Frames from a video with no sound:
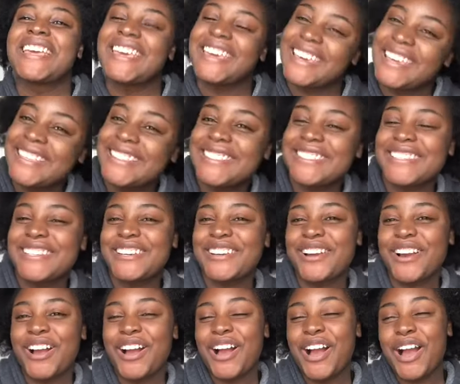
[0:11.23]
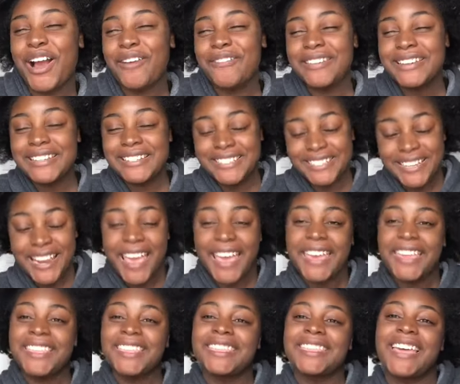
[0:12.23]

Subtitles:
It's your girl Ari J,